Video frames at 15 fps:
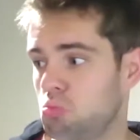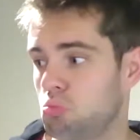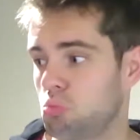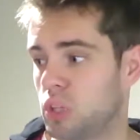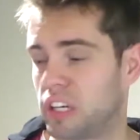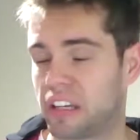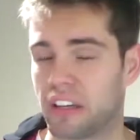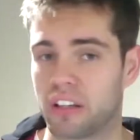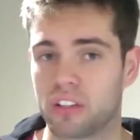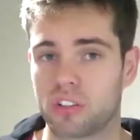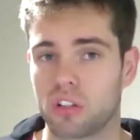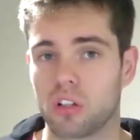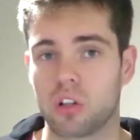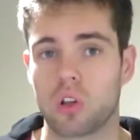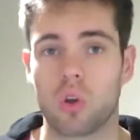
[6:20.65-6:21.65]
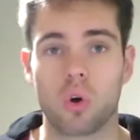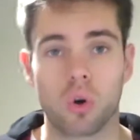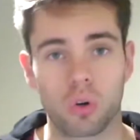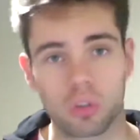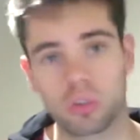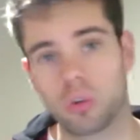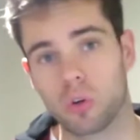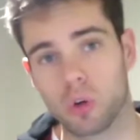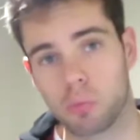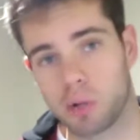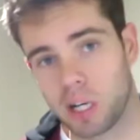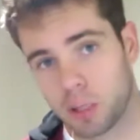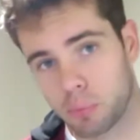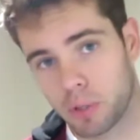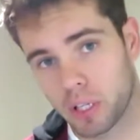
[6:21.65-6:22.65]
I guess, the long-term
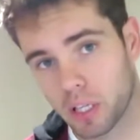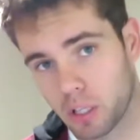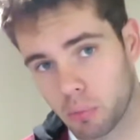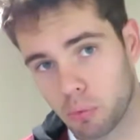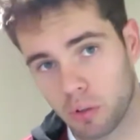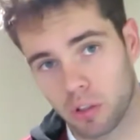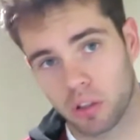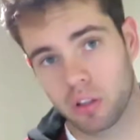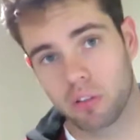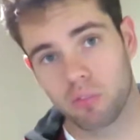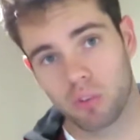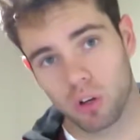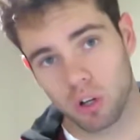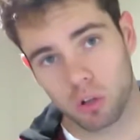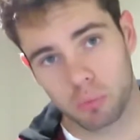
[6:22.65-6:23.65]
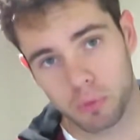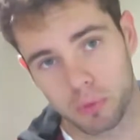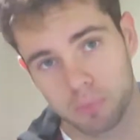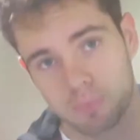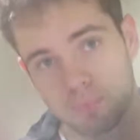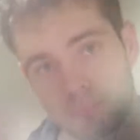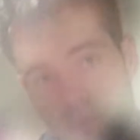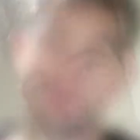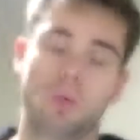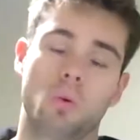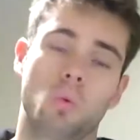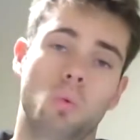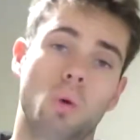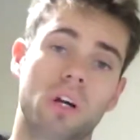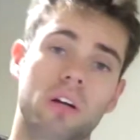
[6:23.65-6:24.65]
upkeep in the environment.
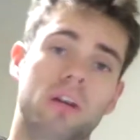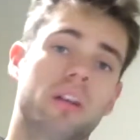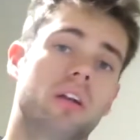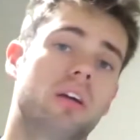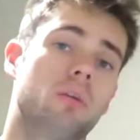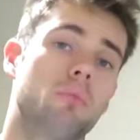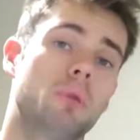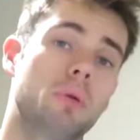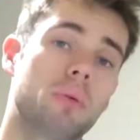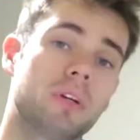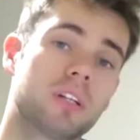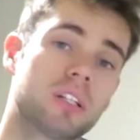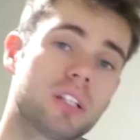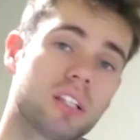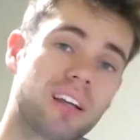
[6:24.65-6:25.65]
One idea mimics